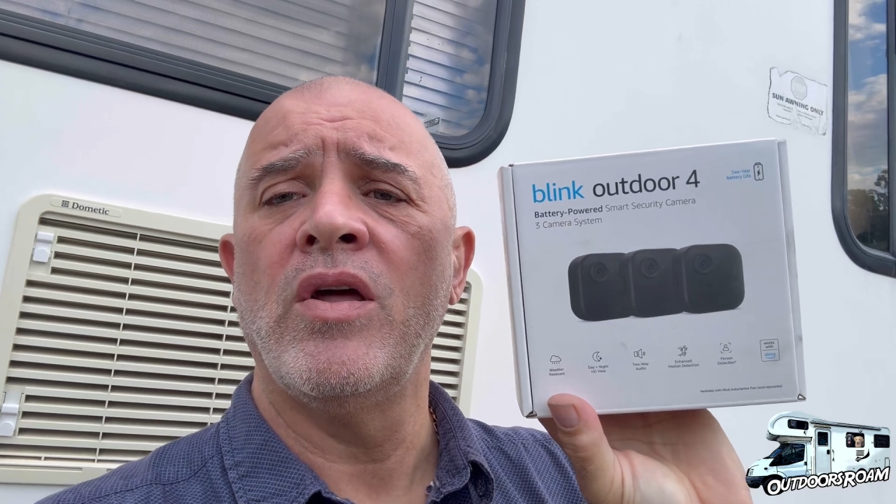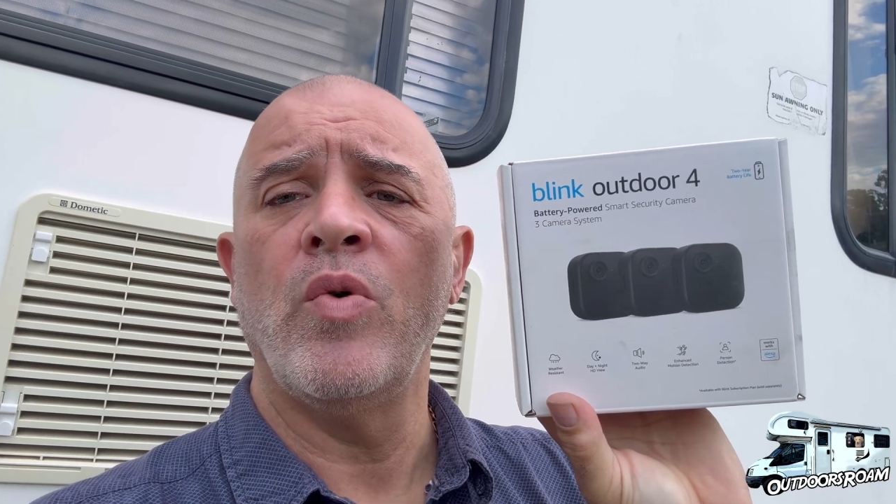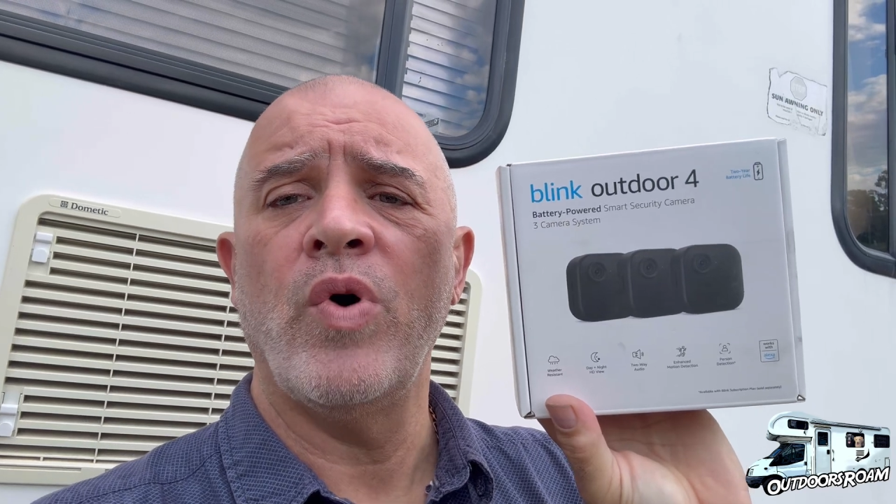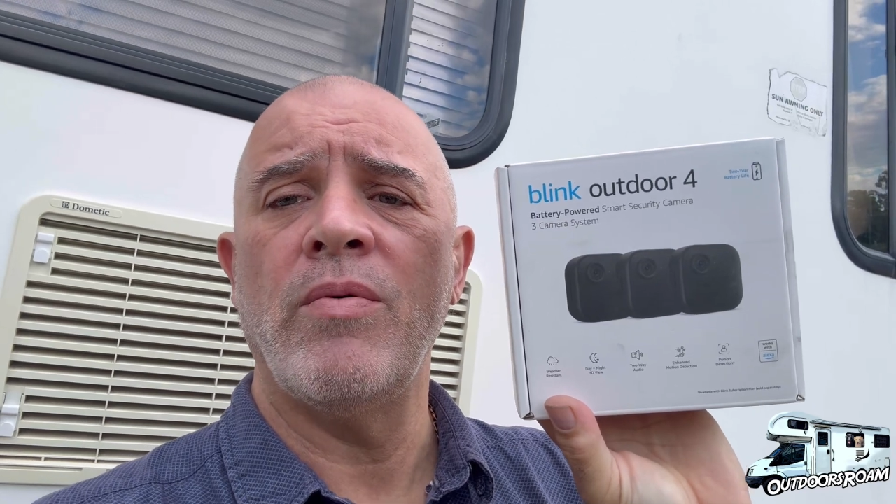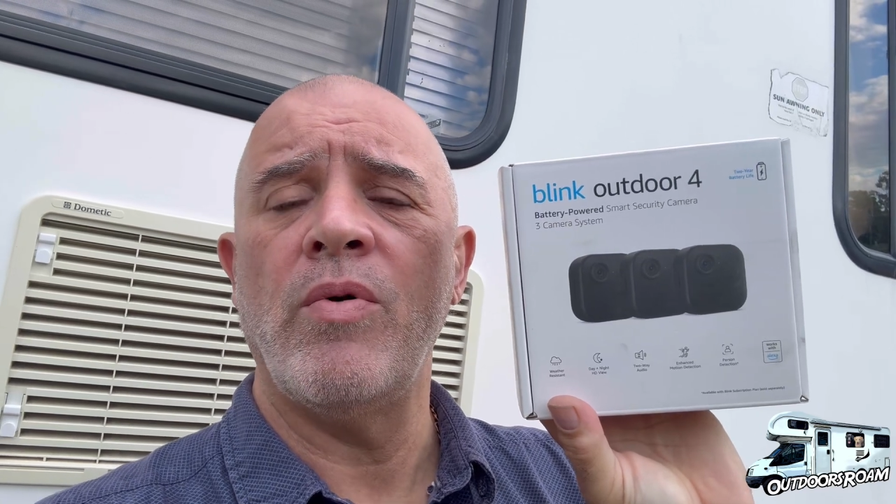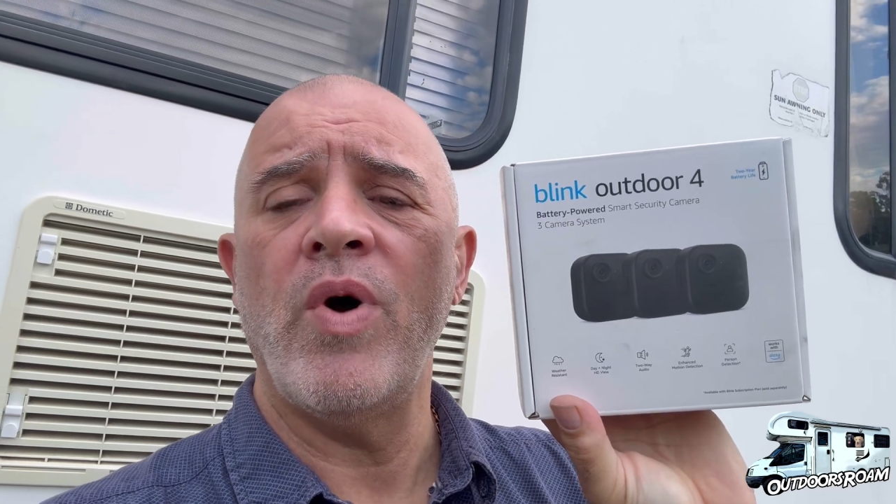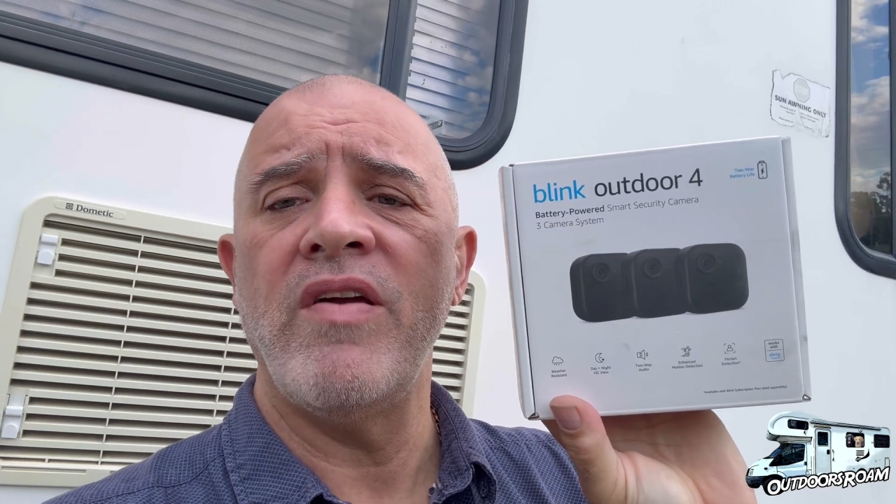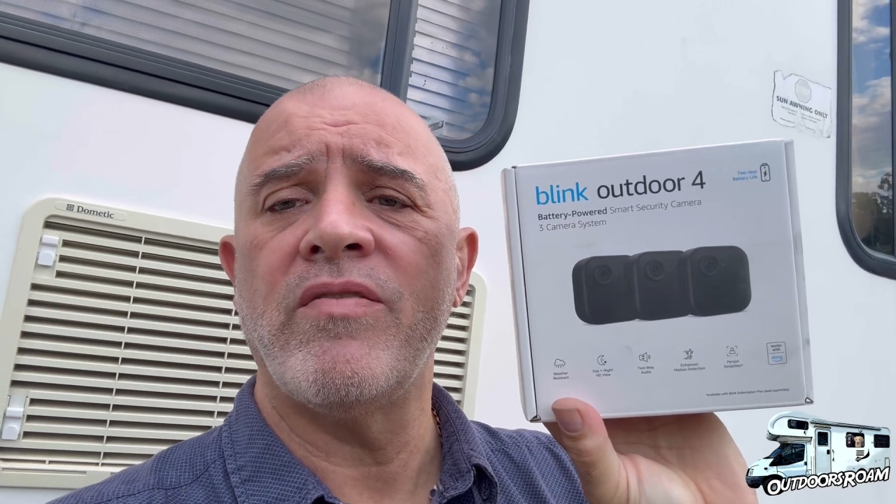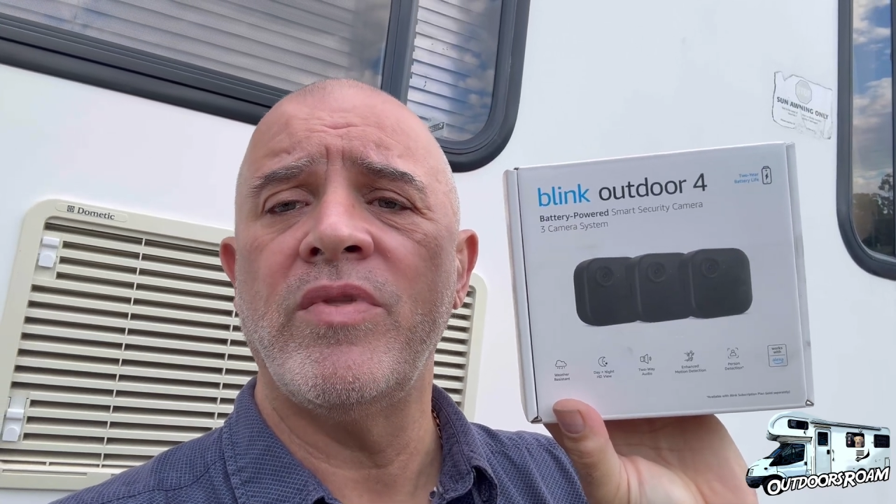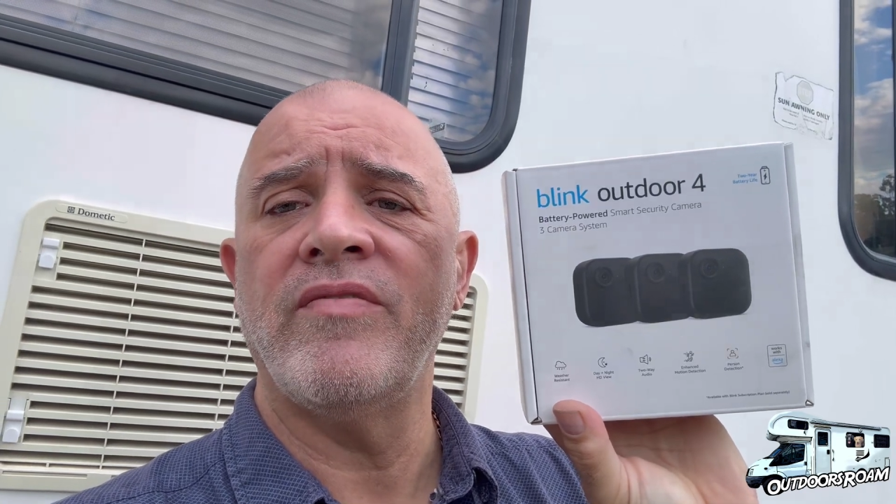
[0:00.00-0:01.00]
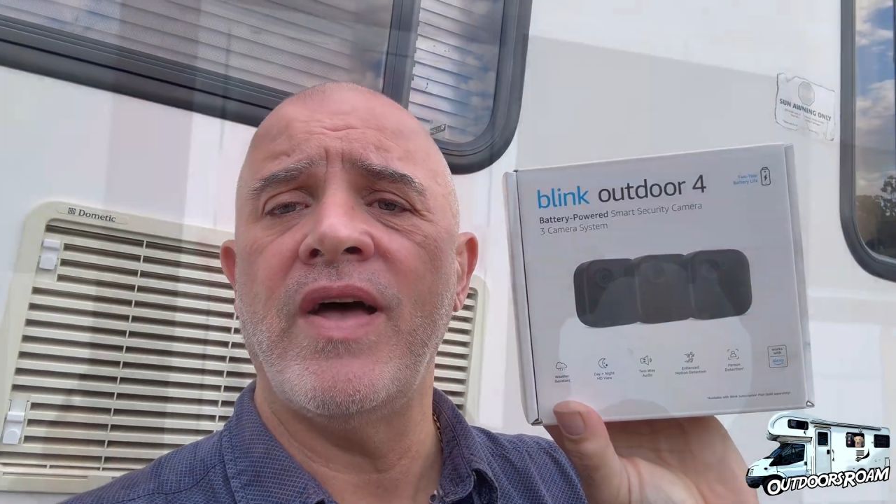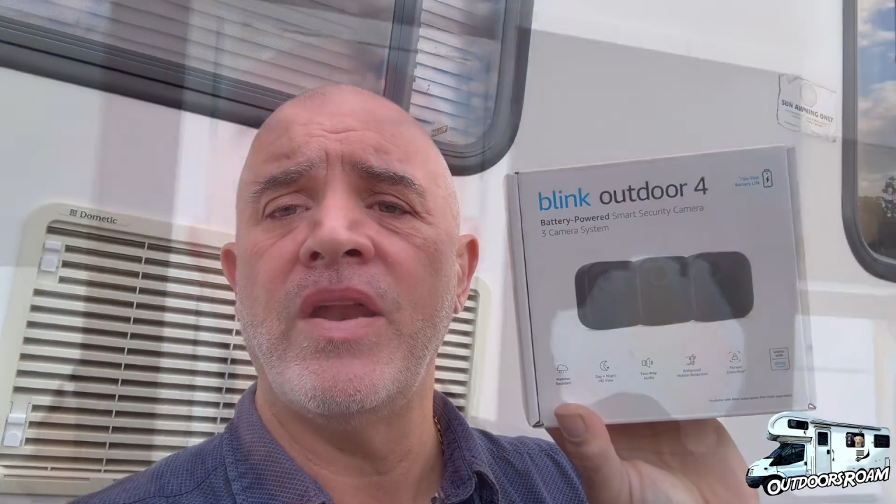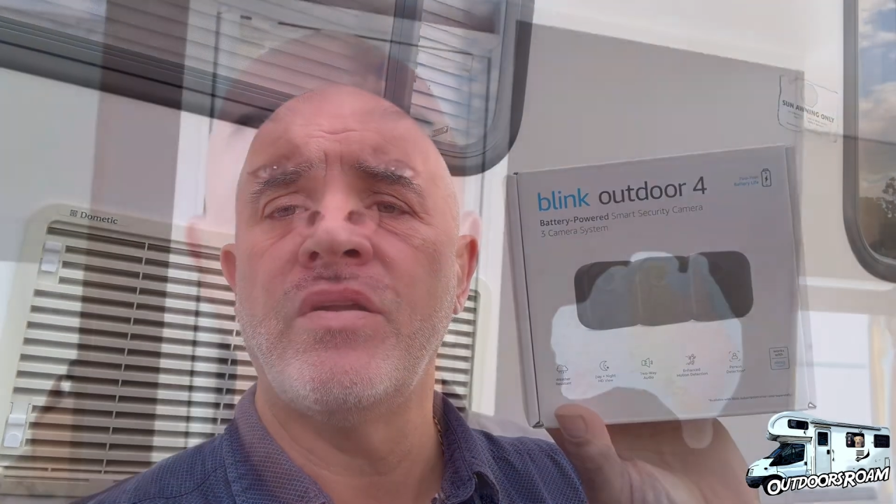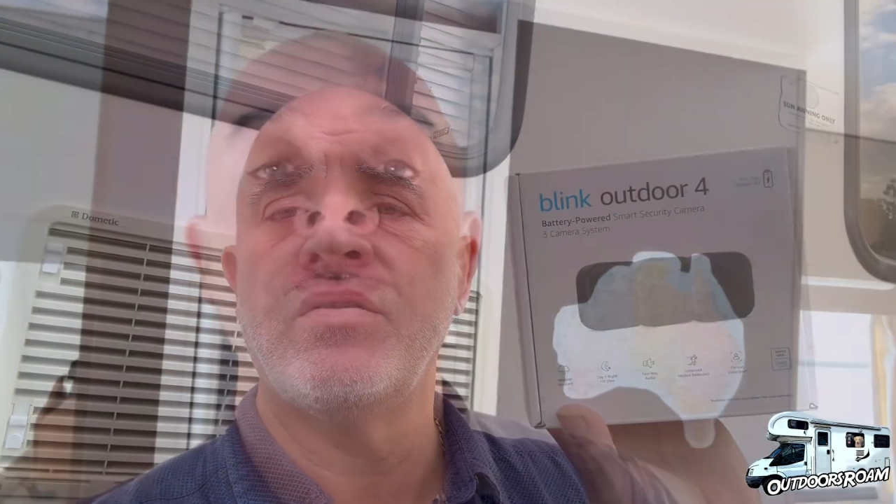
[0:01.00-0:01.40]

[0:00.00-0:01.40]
when I'm away from the van.